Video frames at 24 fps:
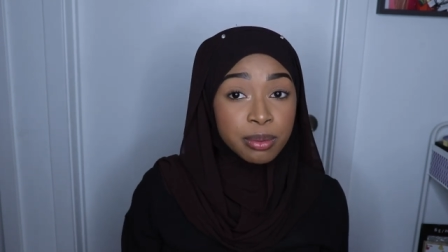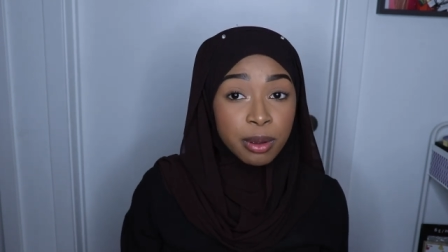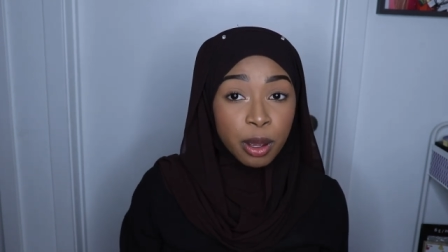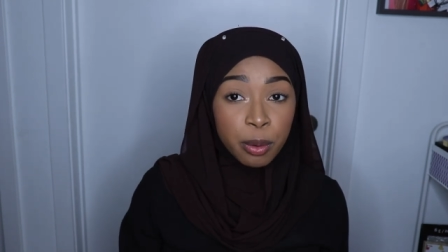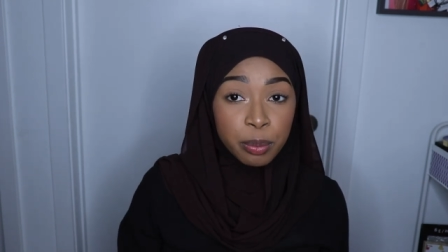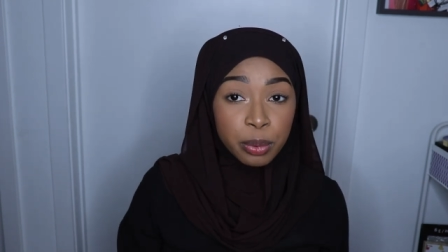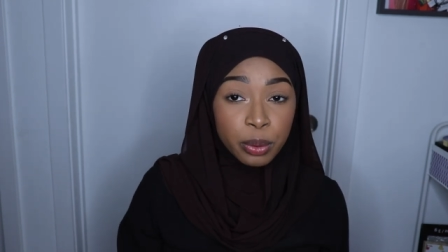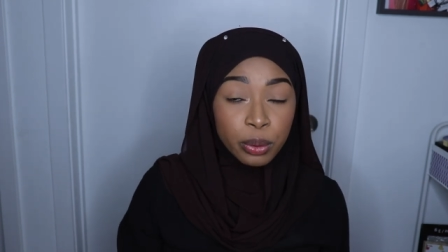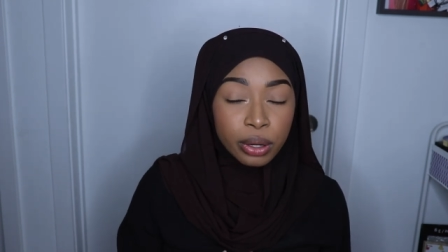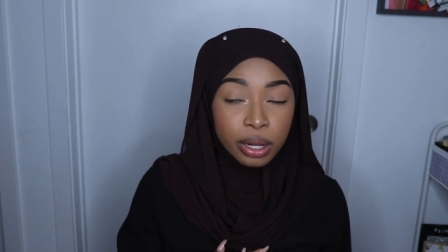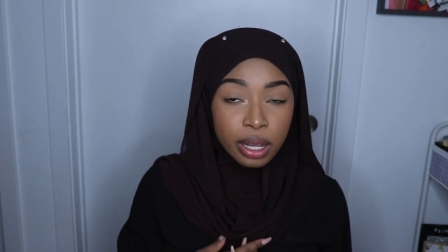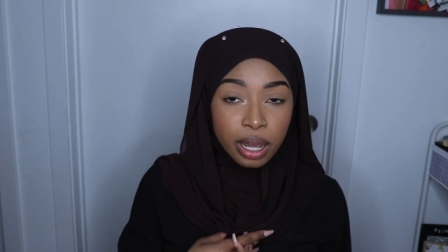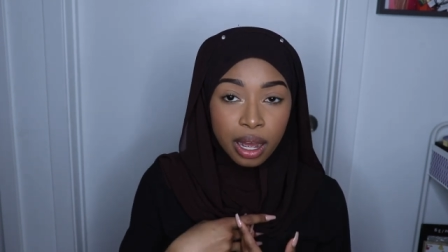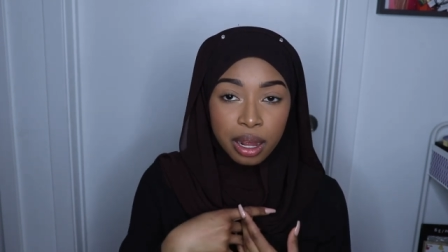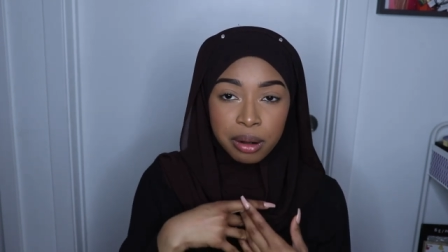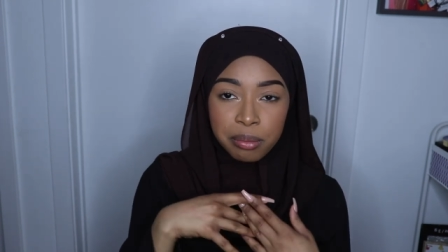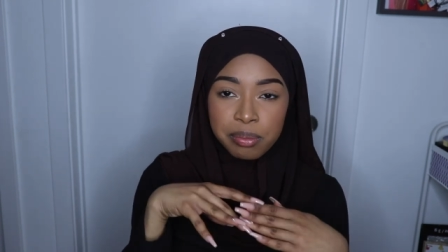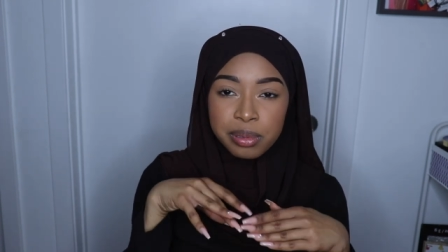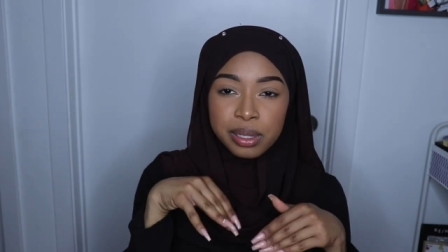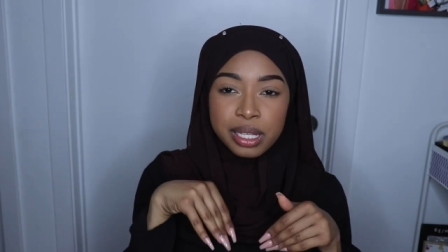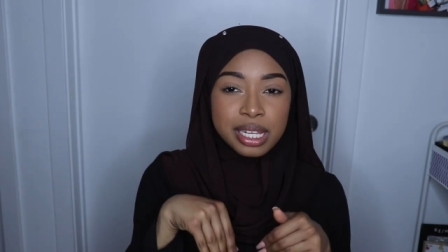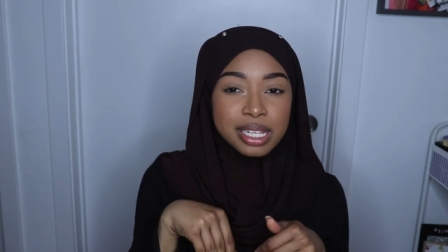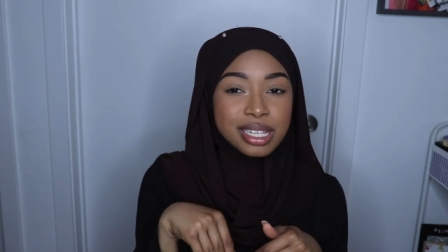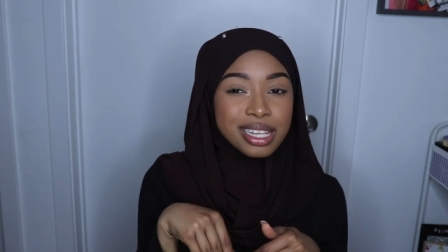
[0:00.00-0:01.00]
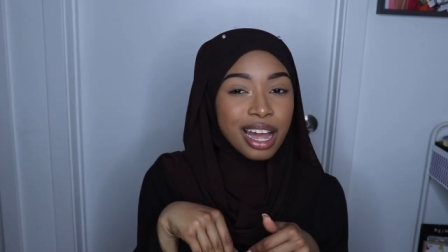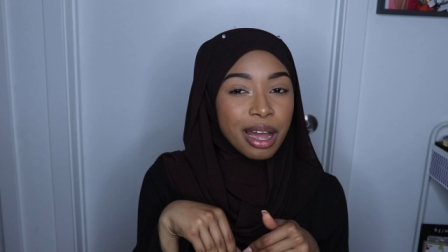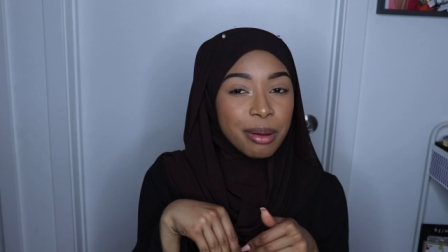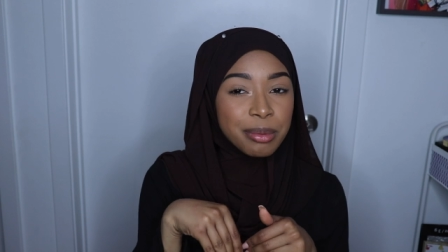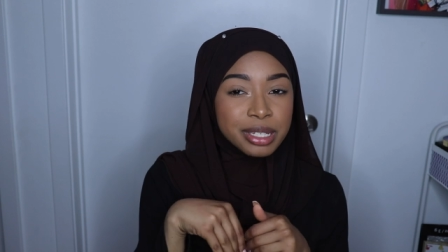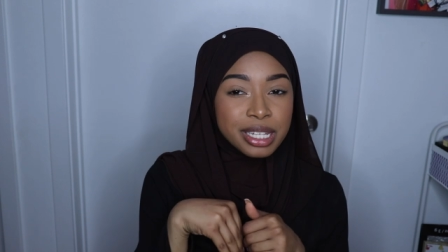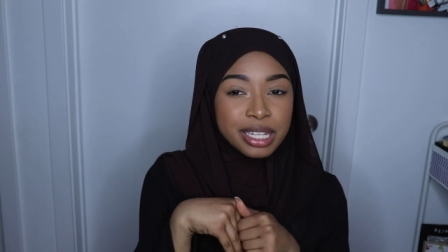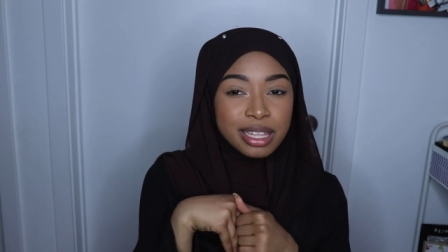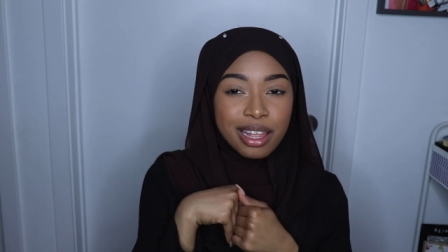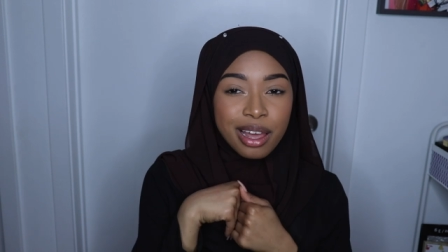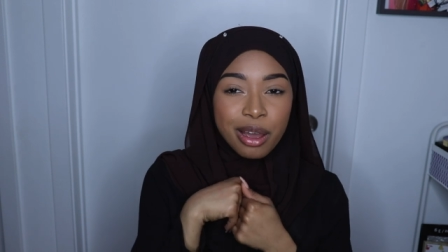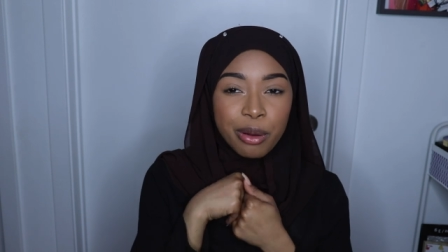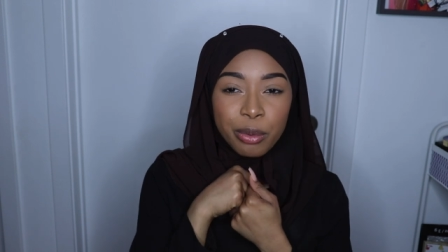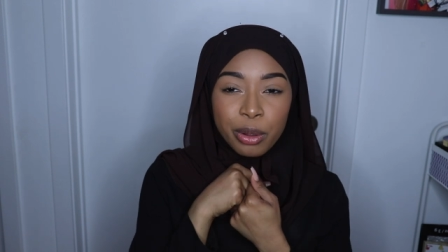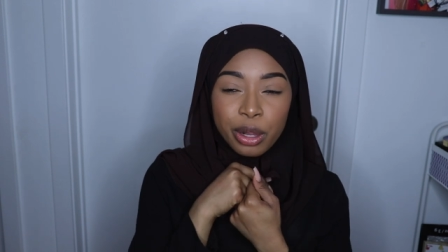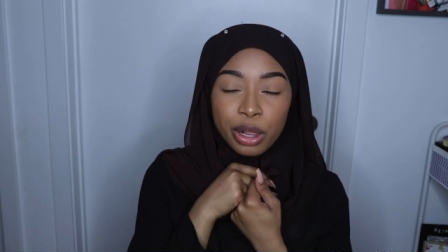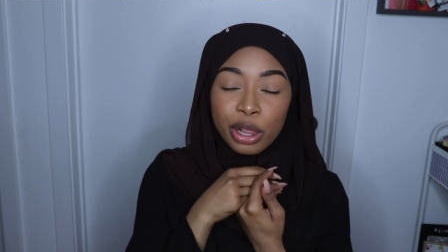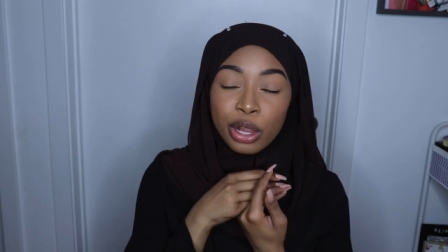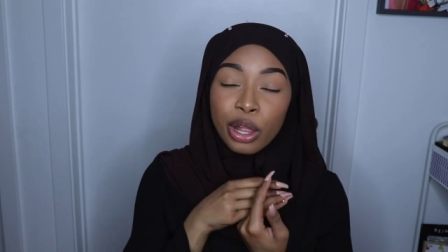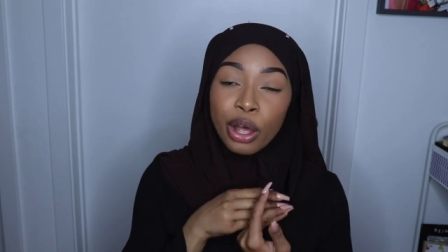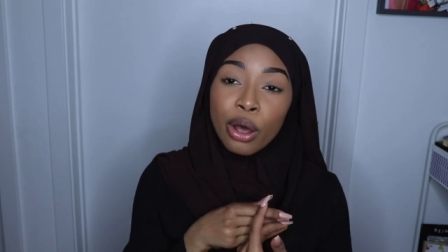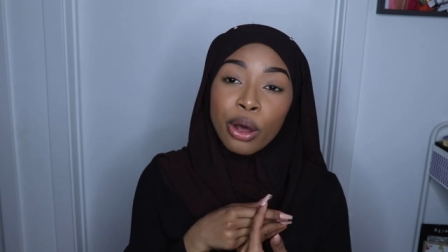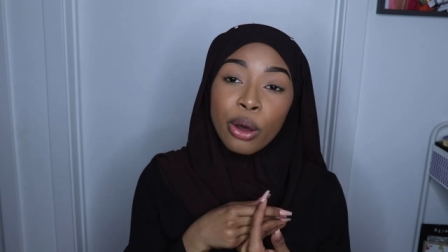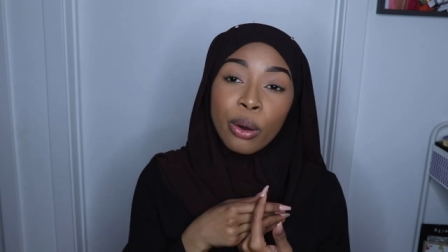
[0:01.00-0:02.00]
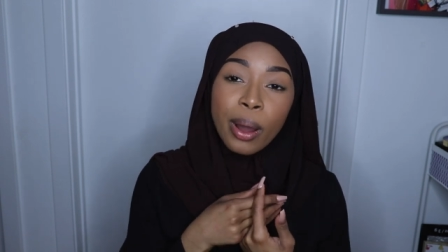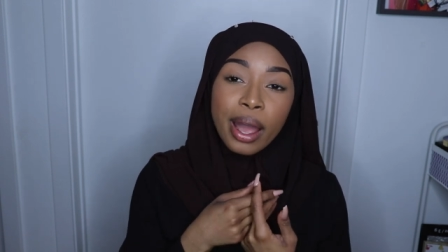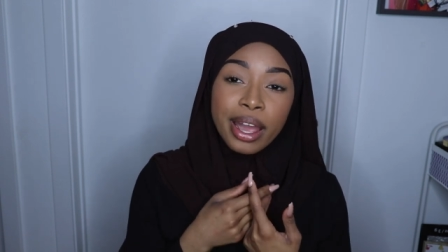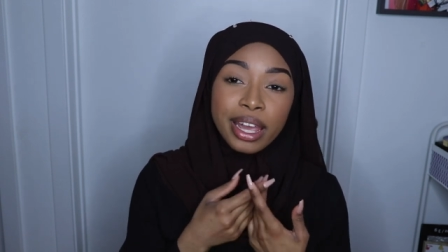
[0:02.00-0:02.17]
about BeautyCon, please comment them down below.